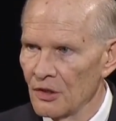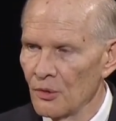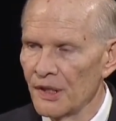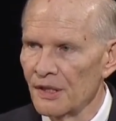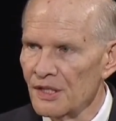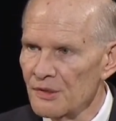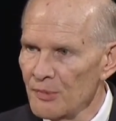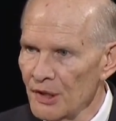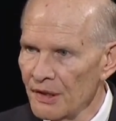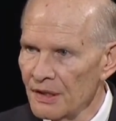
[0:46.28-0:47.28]
We
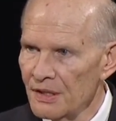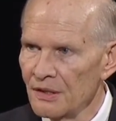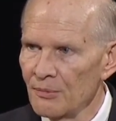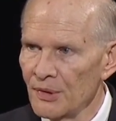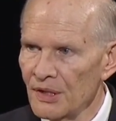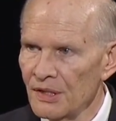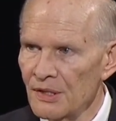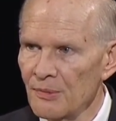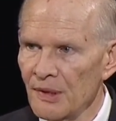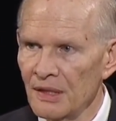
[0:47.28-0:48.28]
experience and
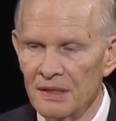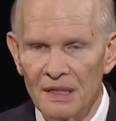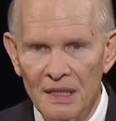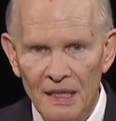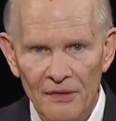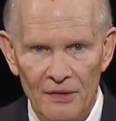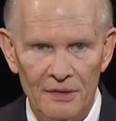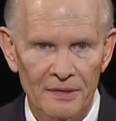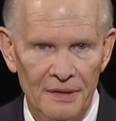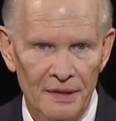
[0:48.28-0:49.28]
participate
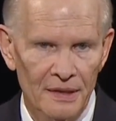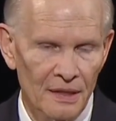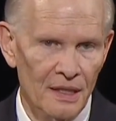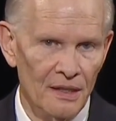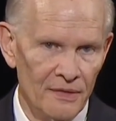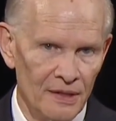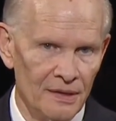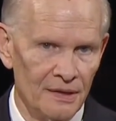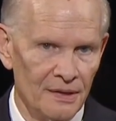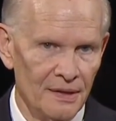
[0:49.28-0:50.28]
together in the covenant.